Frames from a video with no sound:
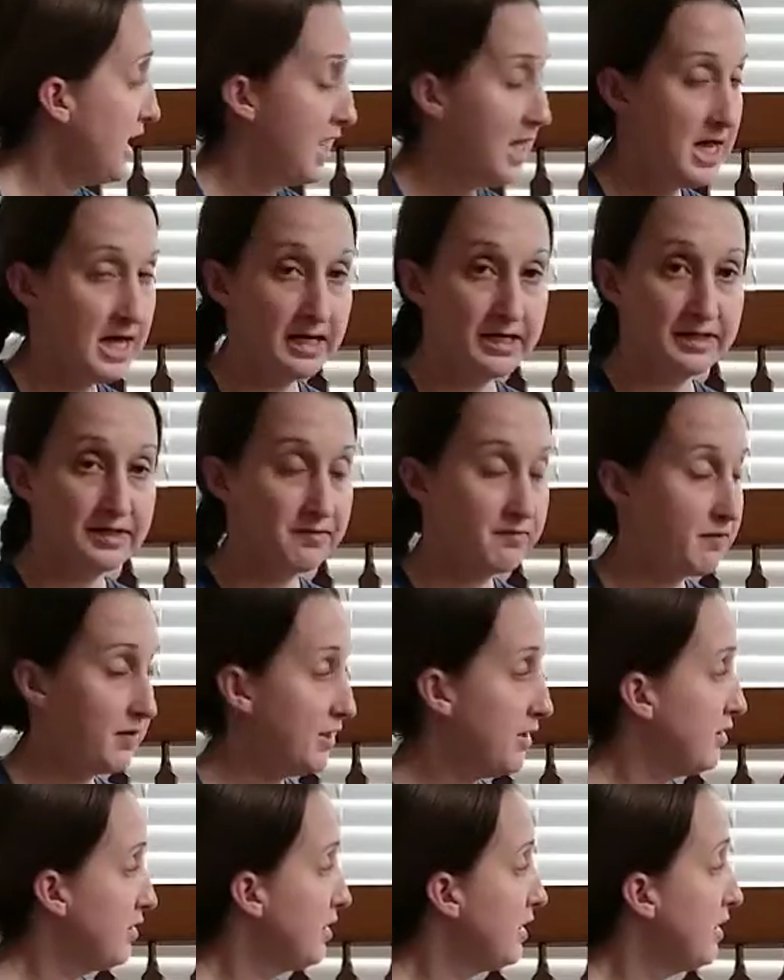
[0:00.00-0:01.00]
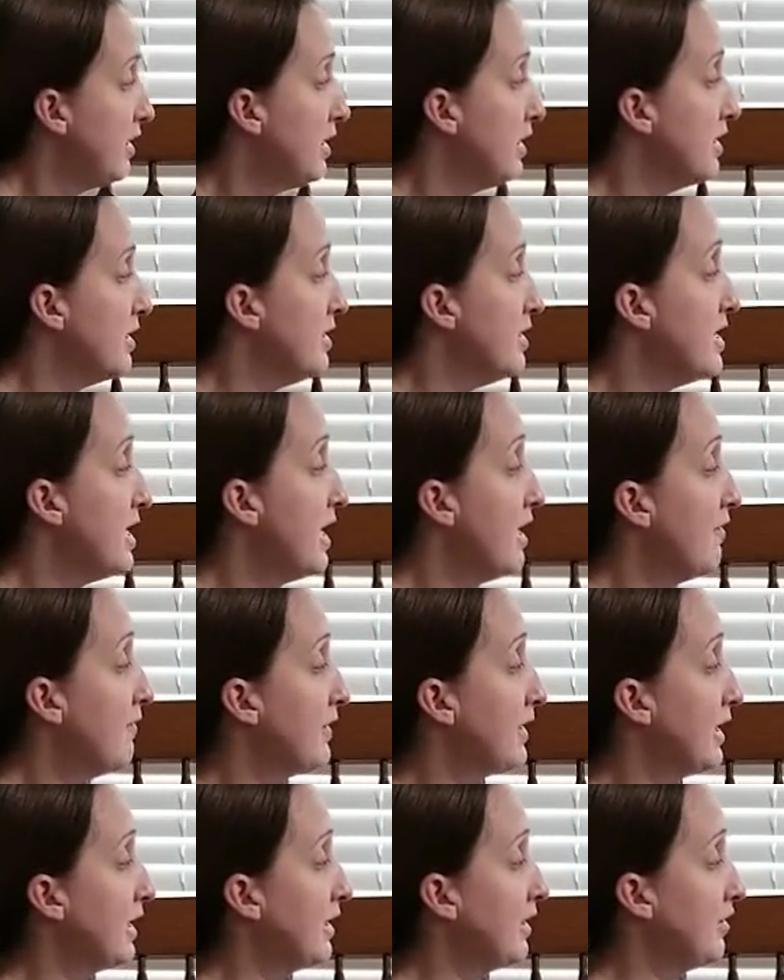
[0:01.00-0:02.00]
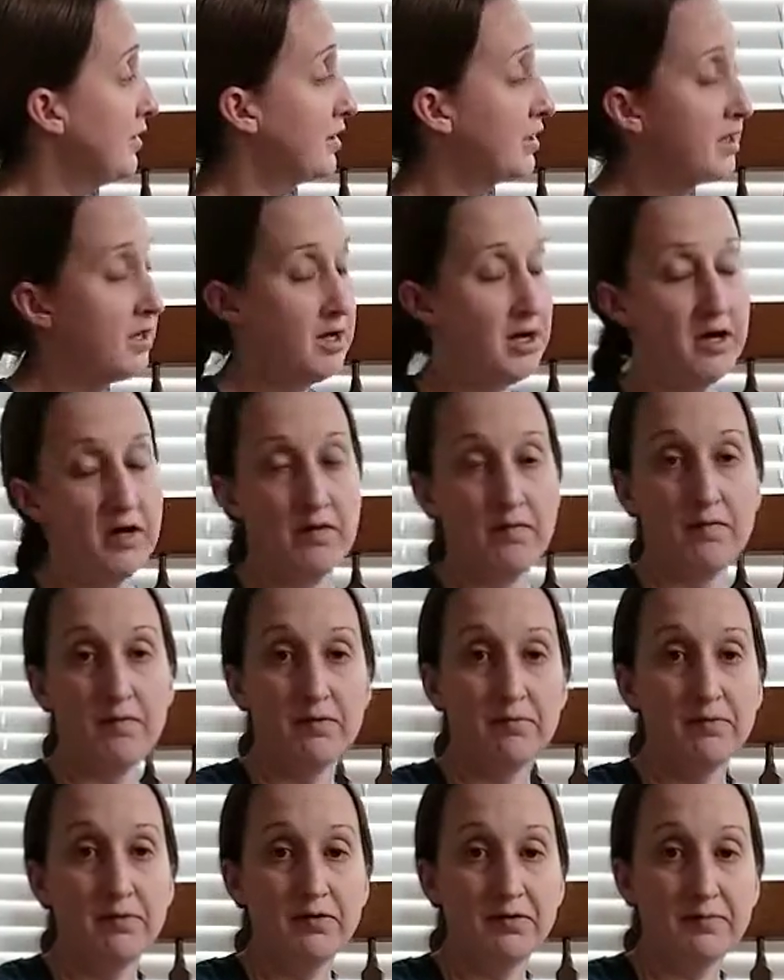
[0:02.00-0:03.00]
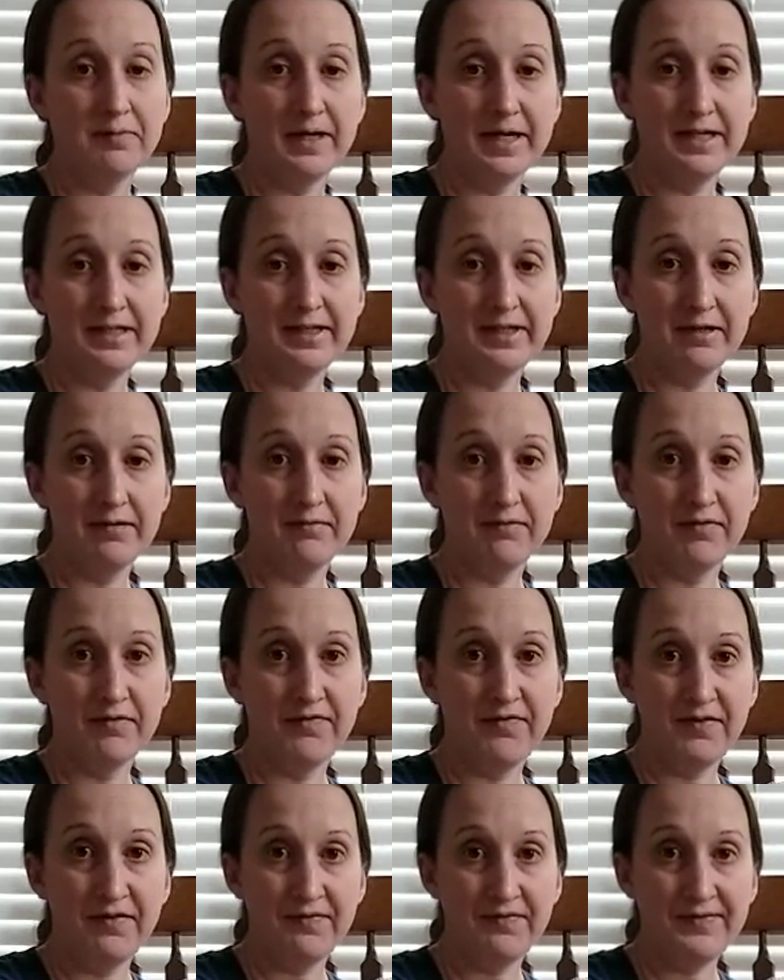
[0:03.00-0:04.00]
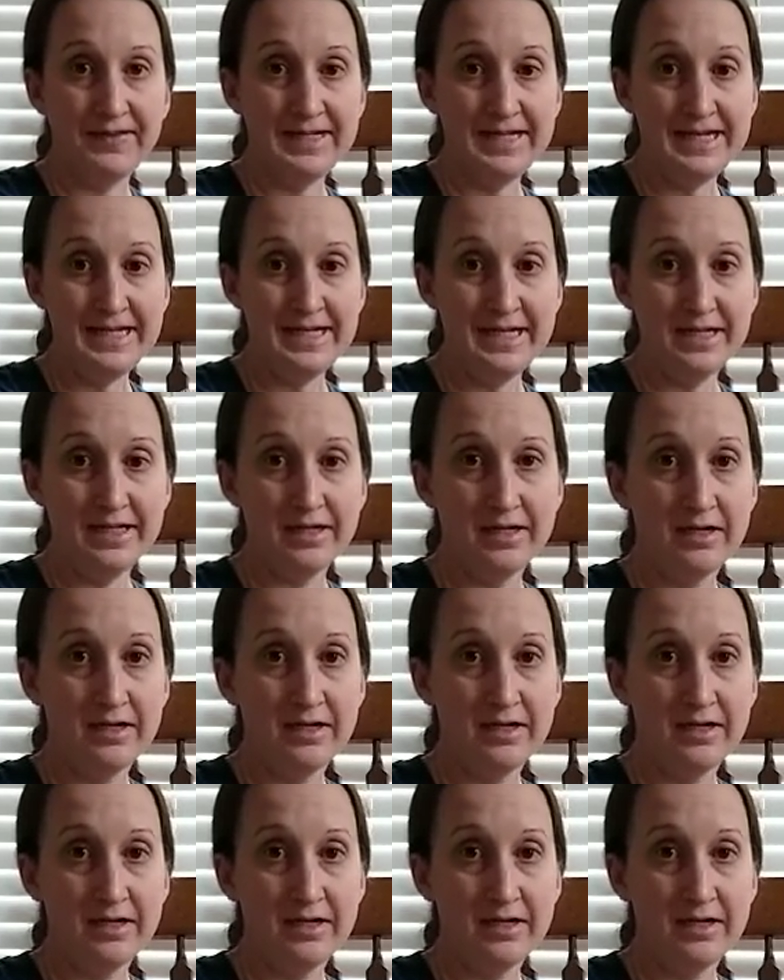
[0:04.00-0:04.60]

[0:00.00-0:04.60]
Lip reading: x squared. Now I gotta look what multiplies to equal 15.